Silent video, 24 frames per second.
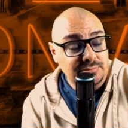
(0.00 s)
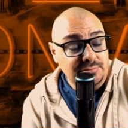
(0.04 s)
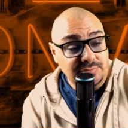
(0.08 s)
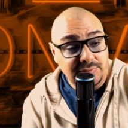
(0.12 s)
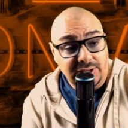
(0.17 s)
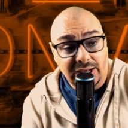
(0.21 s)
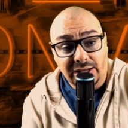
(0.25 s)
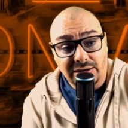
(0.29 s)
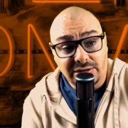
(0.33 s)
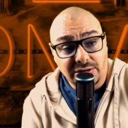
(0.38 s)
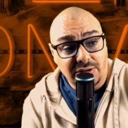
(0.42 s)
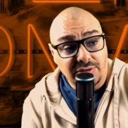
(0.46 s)

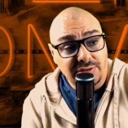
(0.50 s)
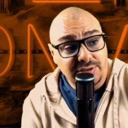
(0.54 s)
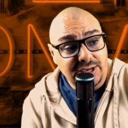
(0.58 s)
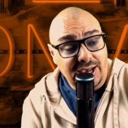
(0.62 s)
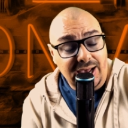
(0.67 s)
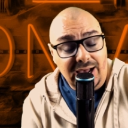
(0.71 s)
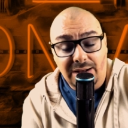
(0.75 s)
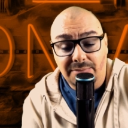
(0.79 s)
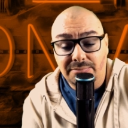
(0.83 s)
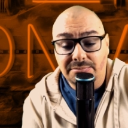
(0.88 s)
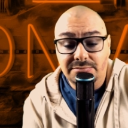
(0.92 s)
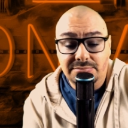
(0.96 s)
Download the
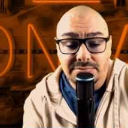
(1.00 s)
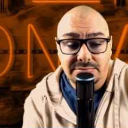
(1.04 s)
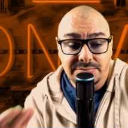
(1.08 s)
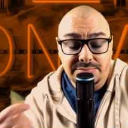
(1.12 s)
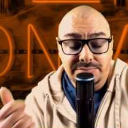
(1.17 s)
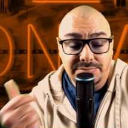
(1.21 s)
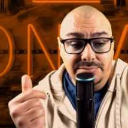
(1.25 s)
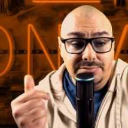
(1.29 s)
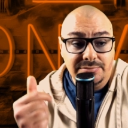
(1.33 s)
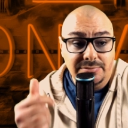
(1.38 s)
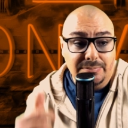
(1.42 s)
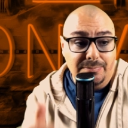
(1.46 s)
app,
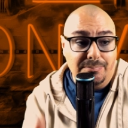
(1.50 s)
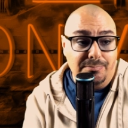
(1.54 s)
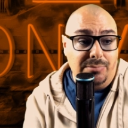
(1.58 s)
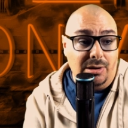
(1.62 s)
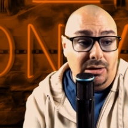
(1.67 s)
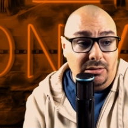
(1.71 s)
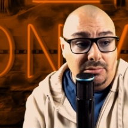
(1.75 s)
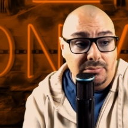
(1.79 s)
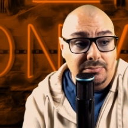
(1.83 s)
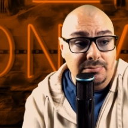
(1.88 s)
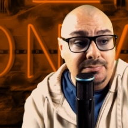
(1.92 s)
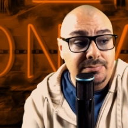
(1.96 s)

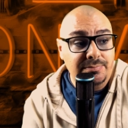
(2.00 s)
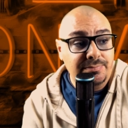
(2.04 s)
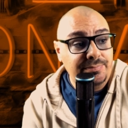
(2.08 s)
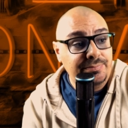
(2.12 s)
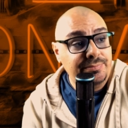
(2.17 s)
boom.